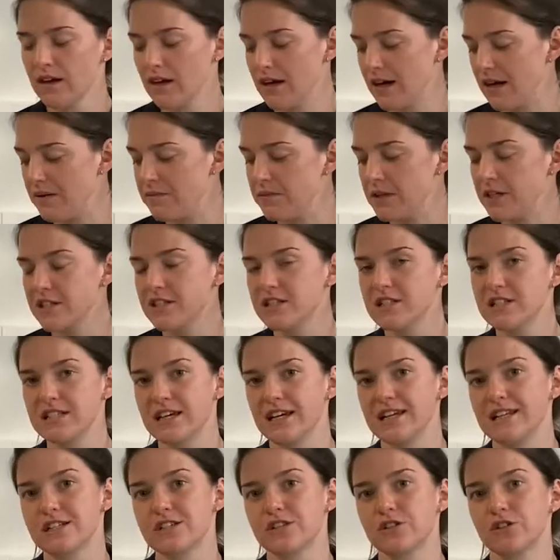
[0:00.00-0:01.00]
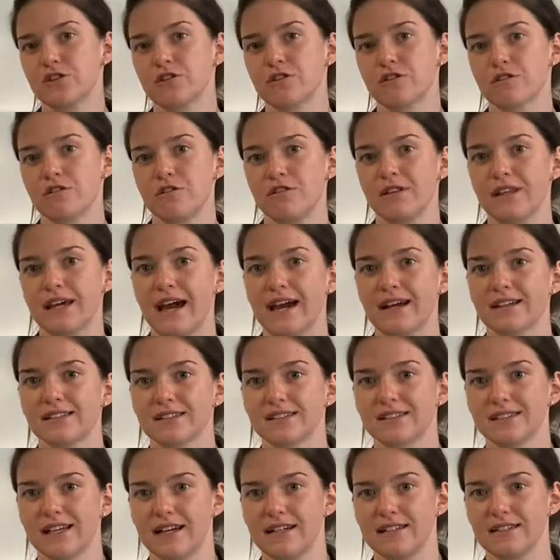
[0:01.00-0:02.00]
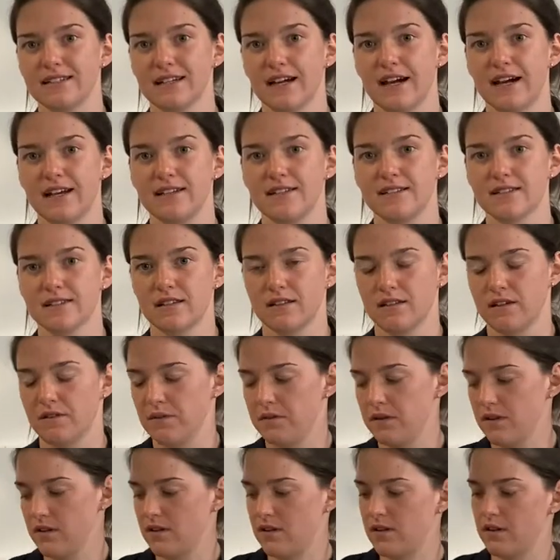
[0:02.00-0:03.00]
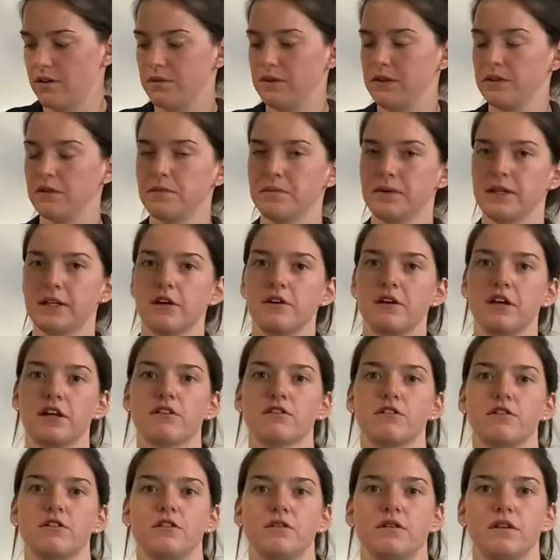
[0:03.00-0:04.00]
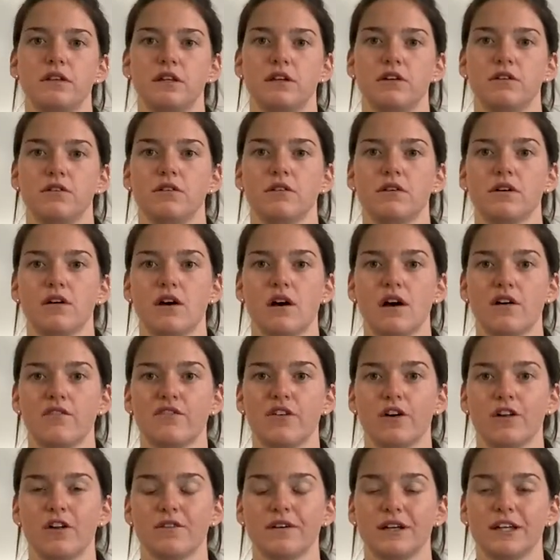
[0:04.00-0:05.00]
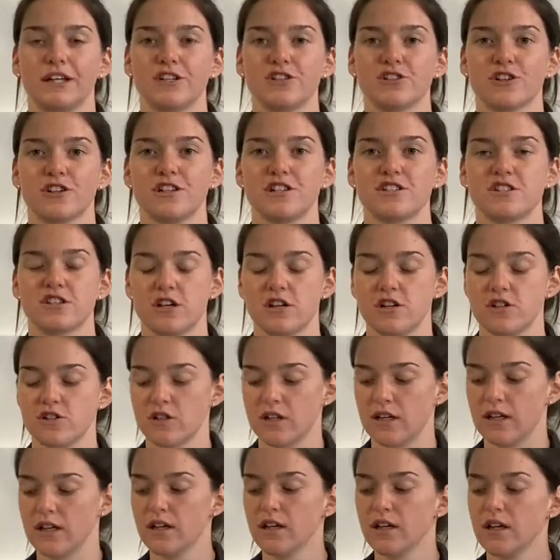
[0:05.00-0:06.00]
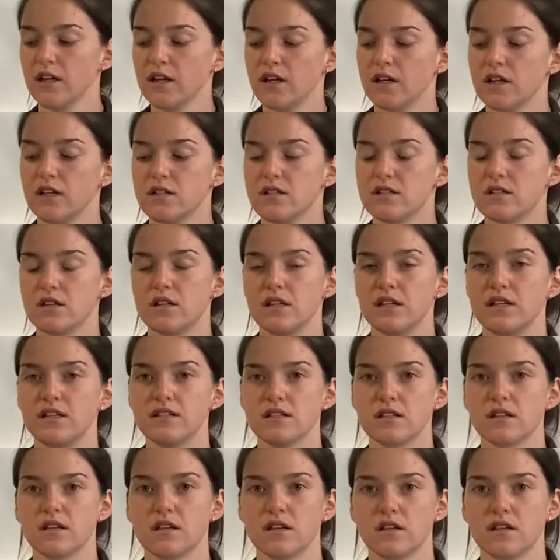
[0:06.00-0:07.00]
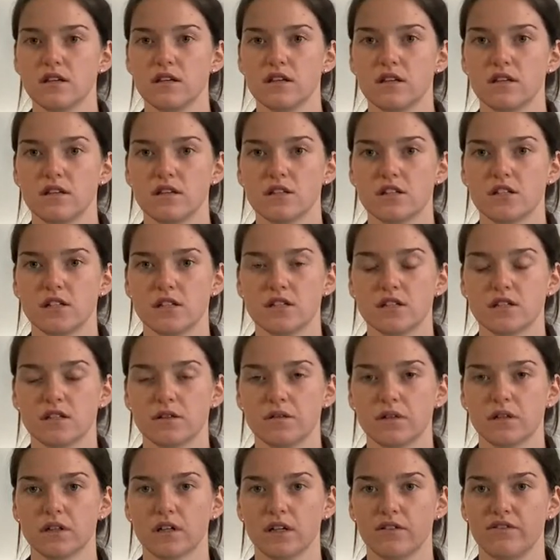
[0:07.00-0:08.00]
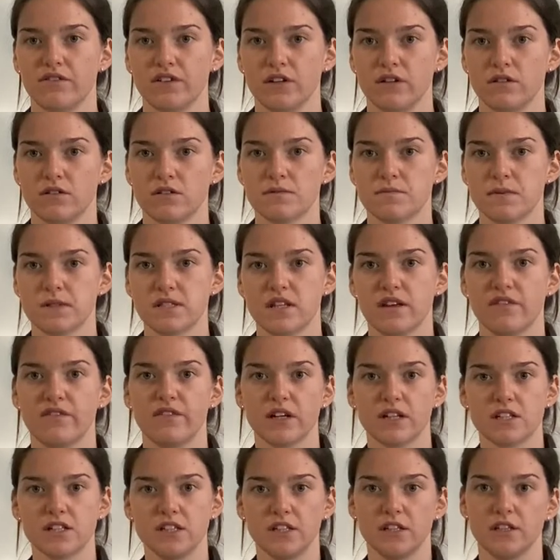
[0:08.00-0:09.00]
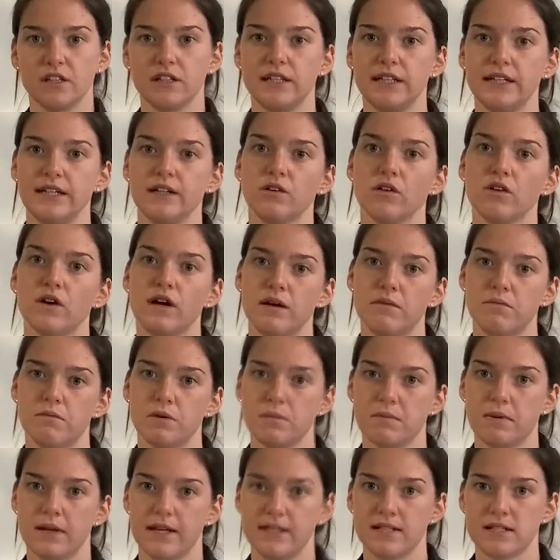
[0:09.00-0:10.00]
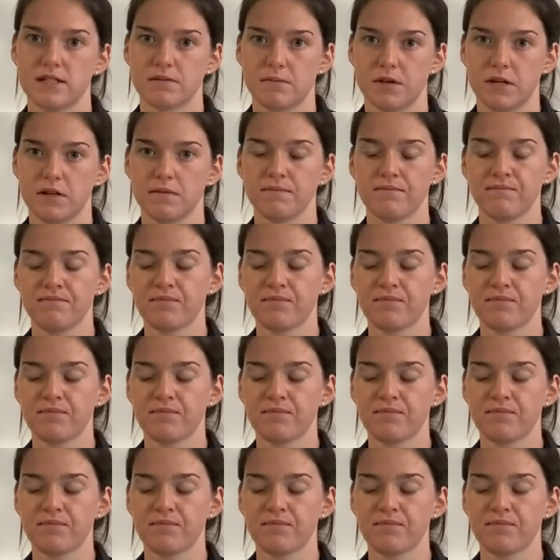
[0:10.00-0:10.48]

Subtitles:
I'm here today to talk through the exercise guides that we will be going through with you following your joint surgery. So these are the sheets that we'll give you specific to your knee or hip replacement.